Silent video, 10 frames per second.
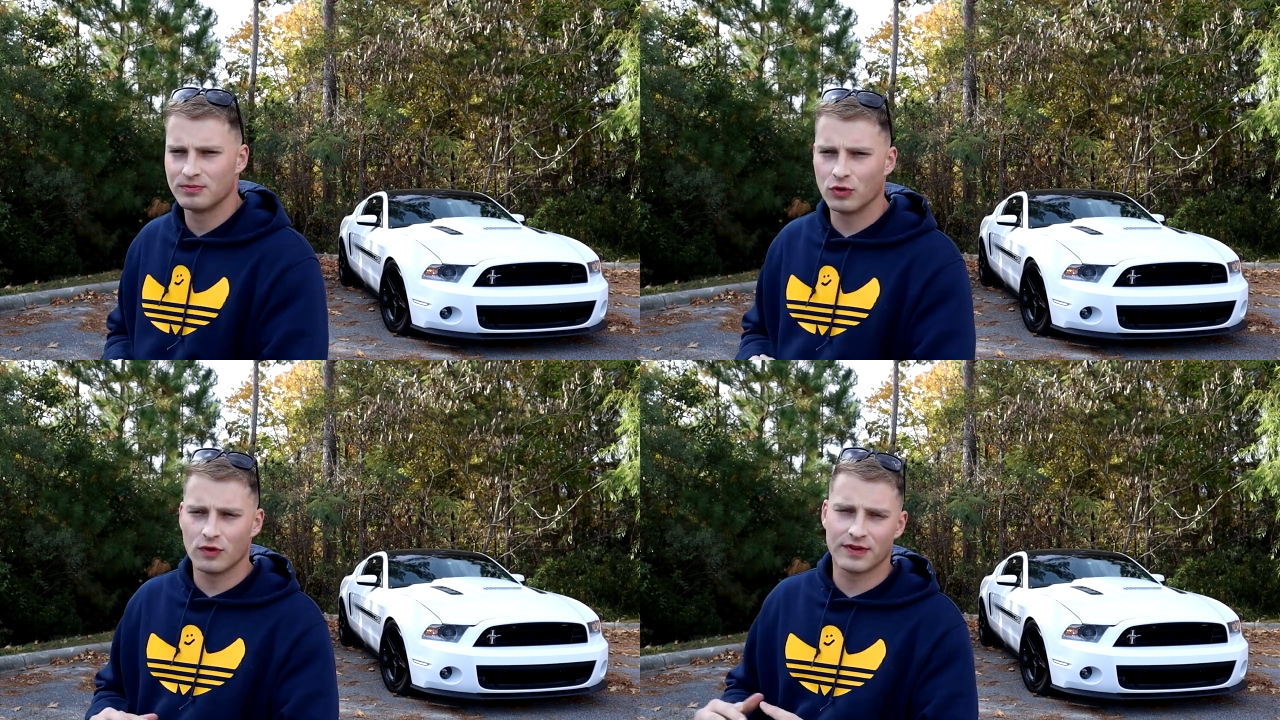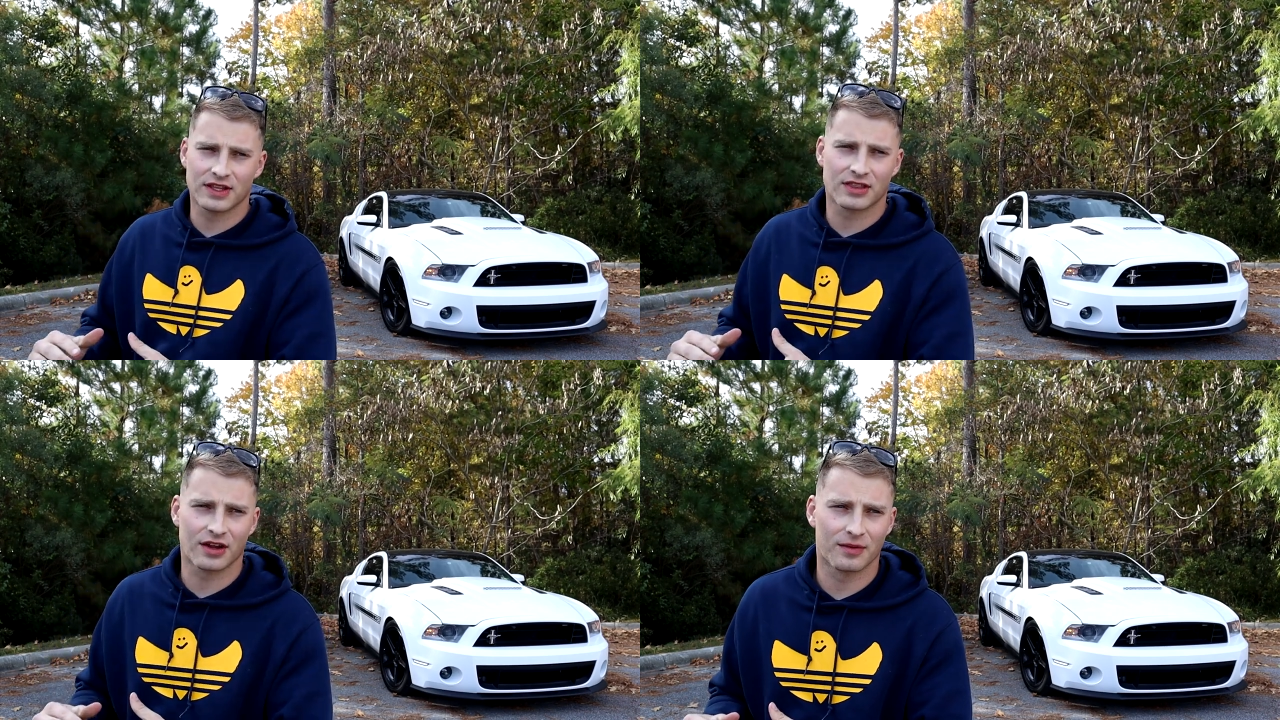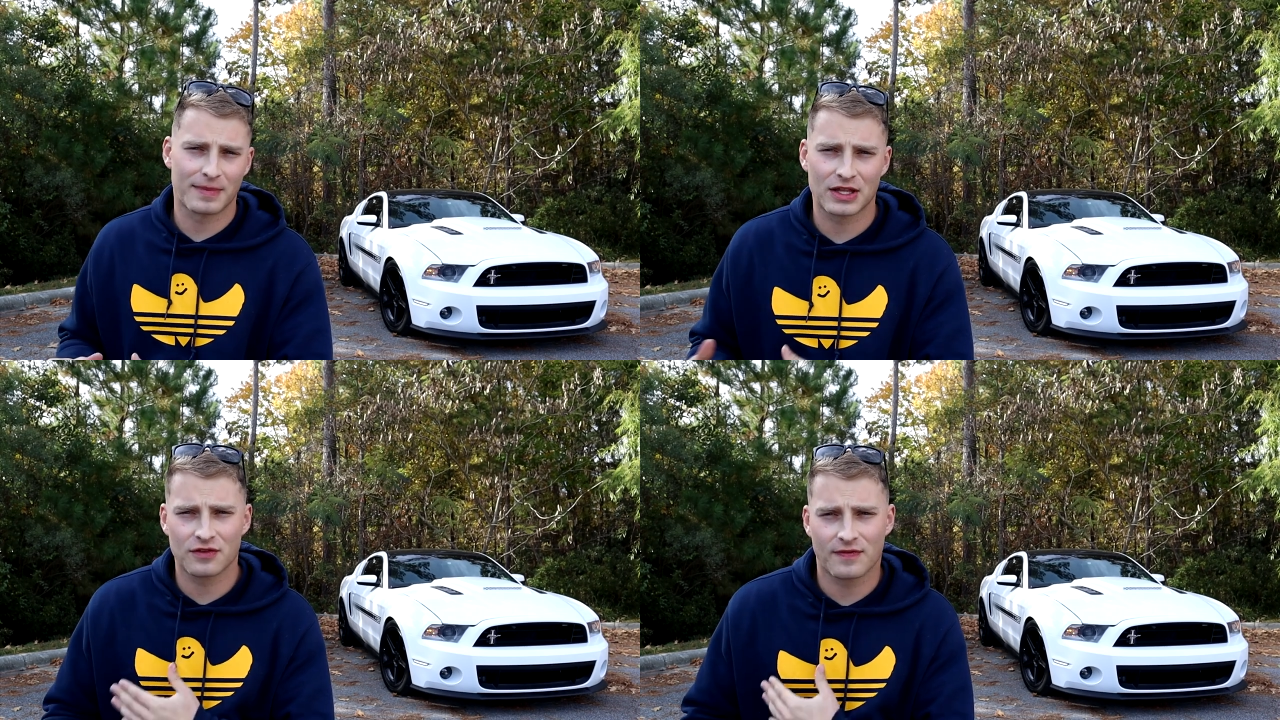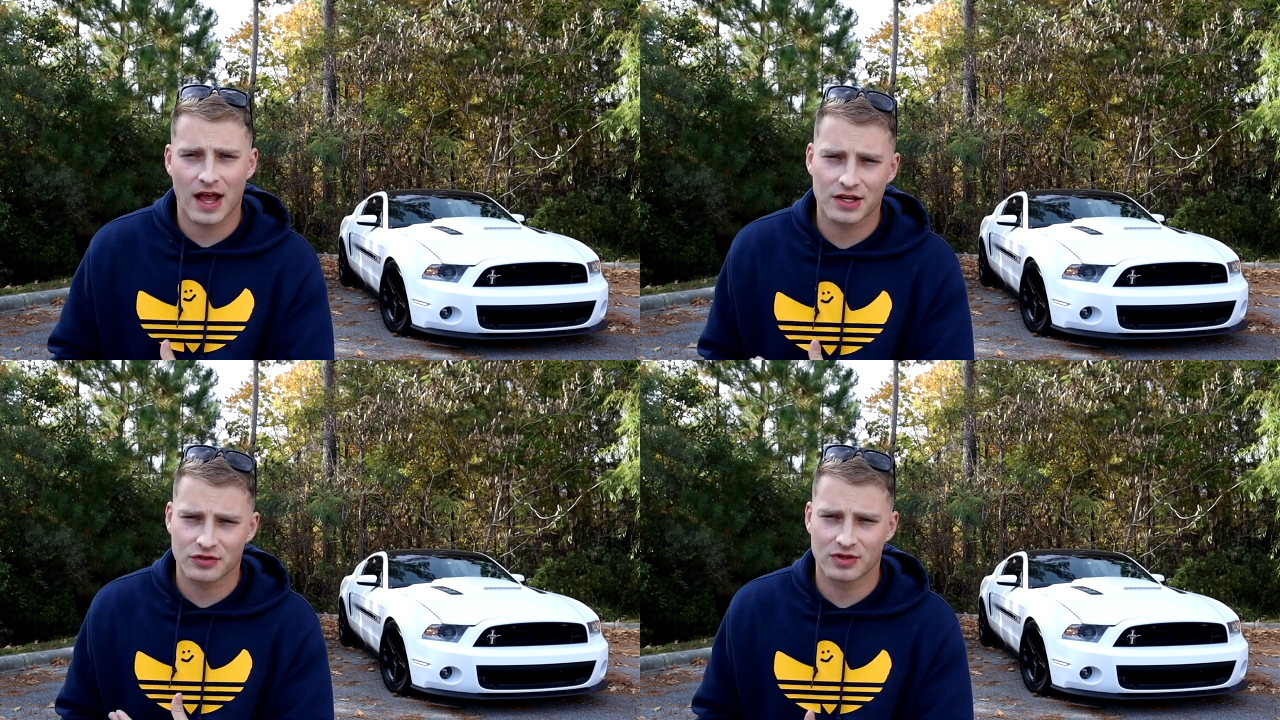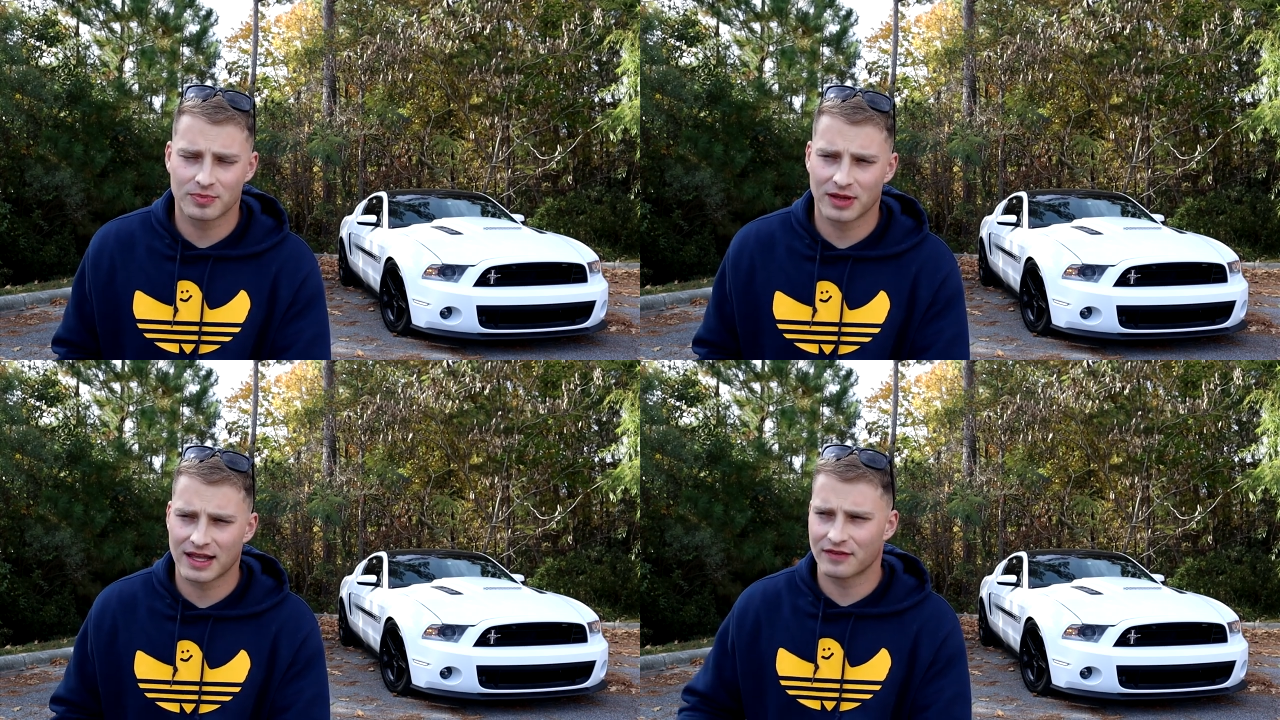moving their
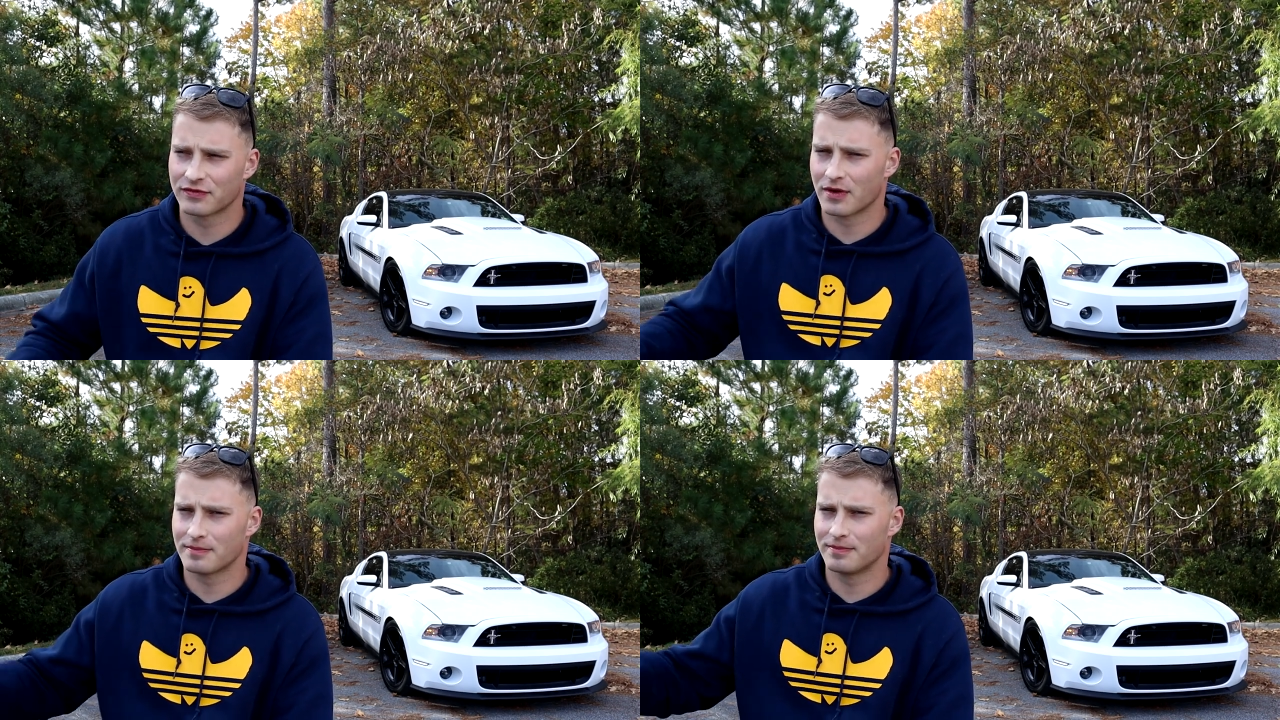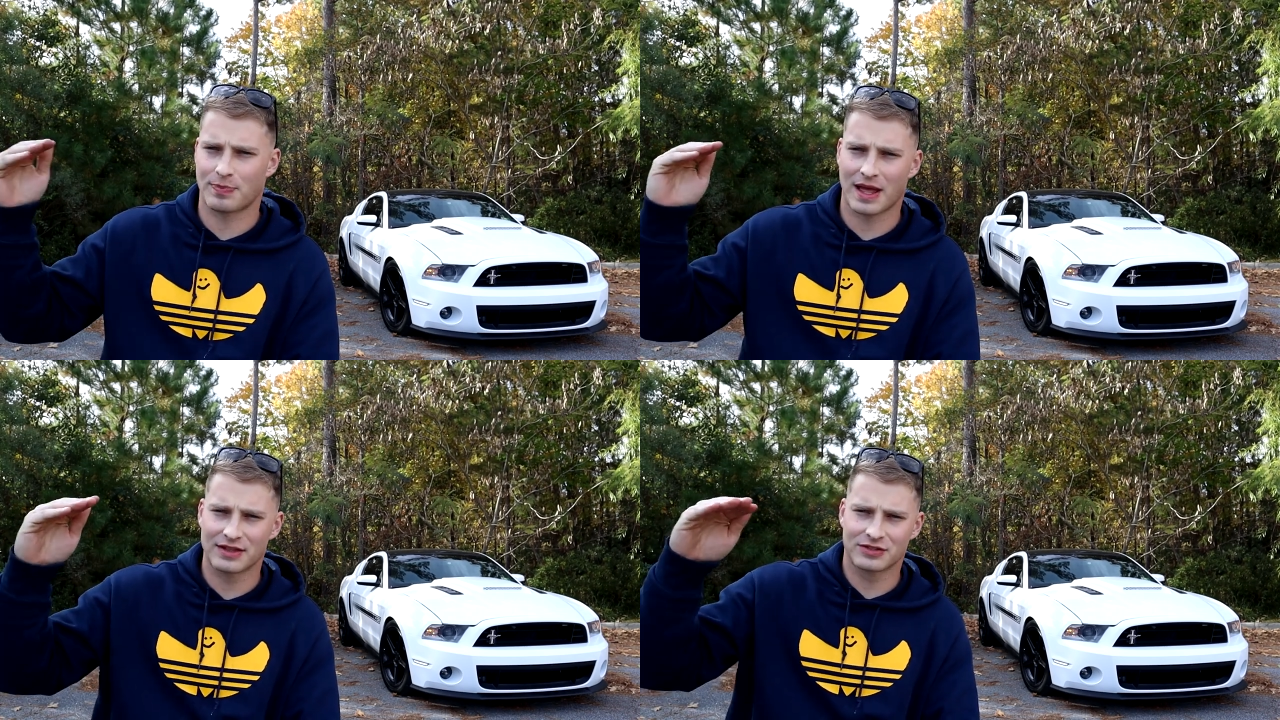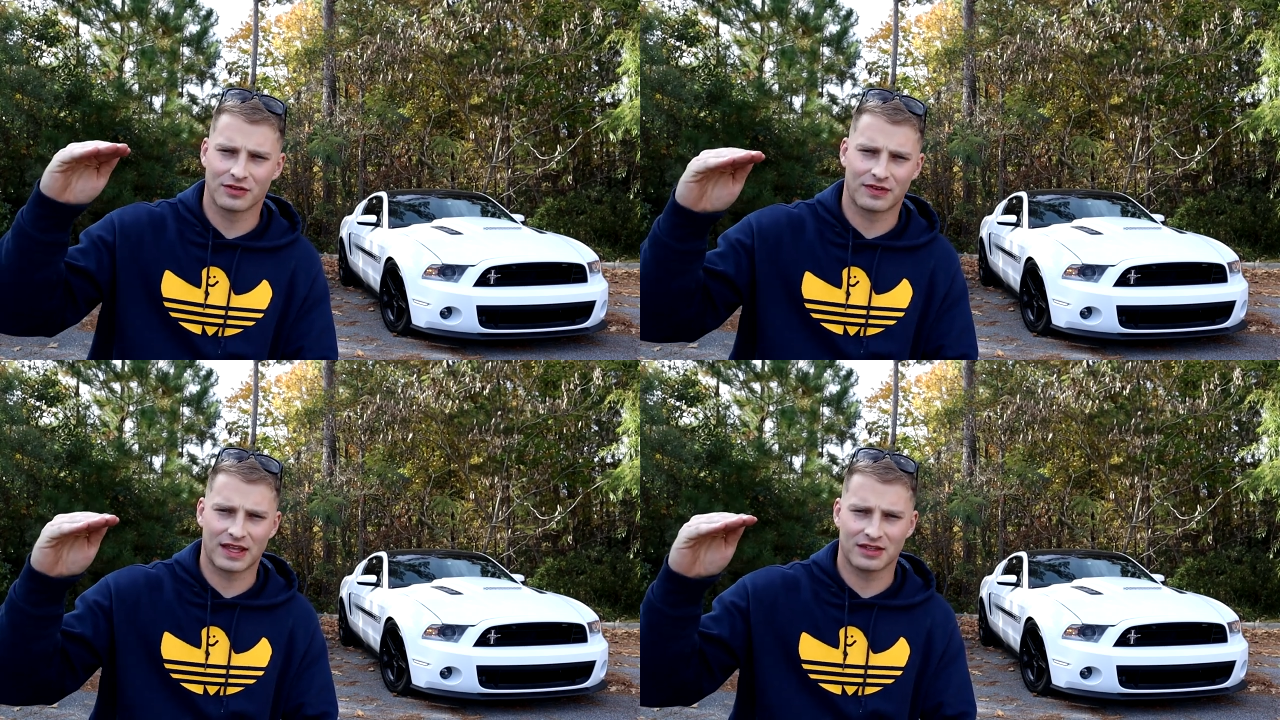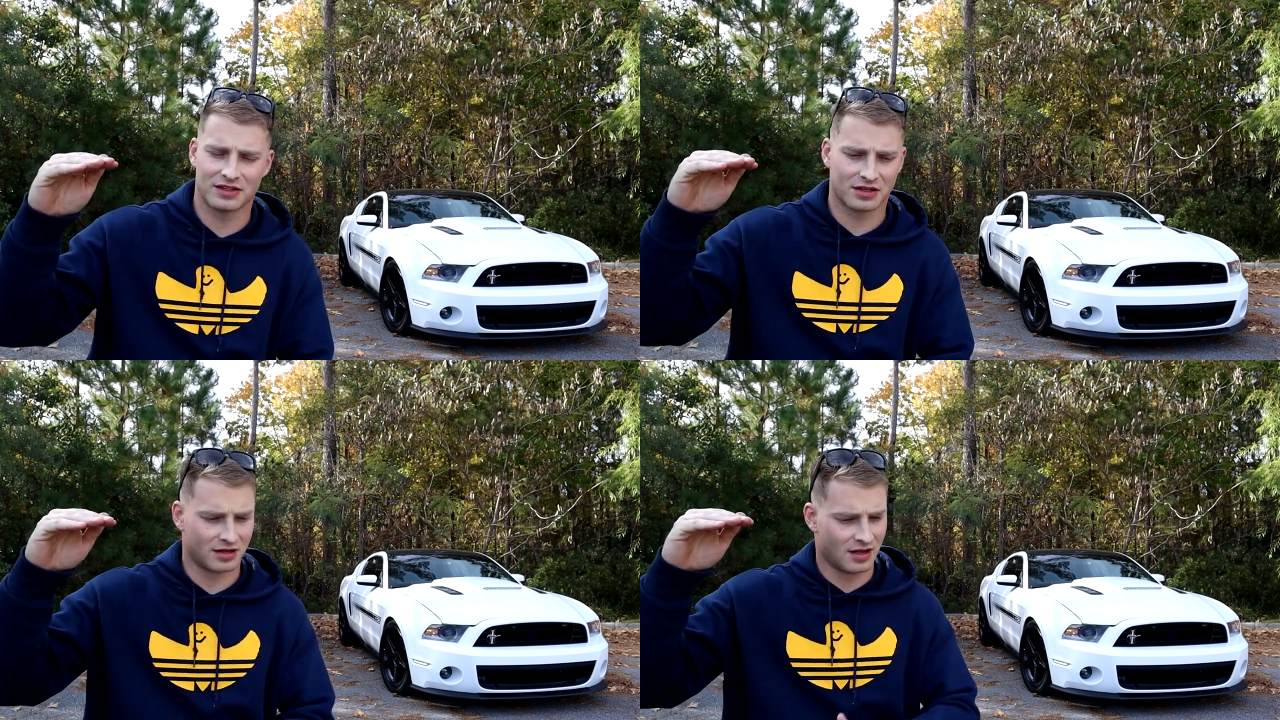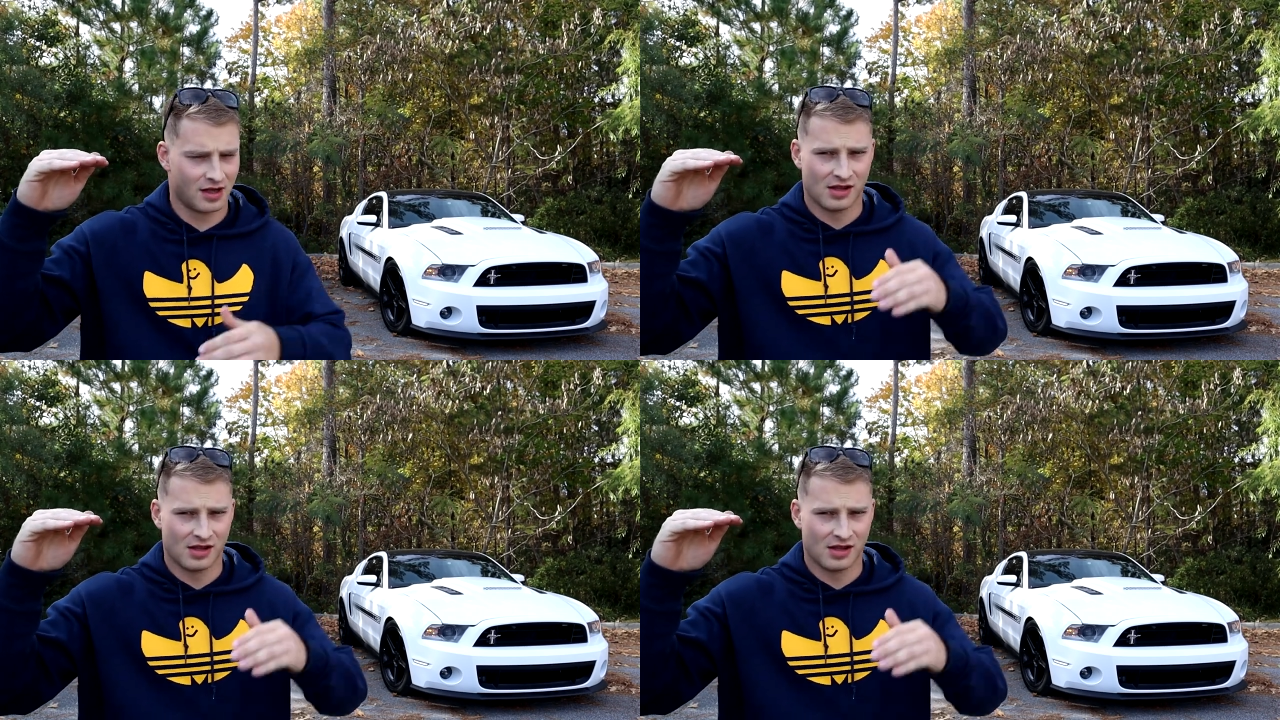manufacturing plant from Pennsylvania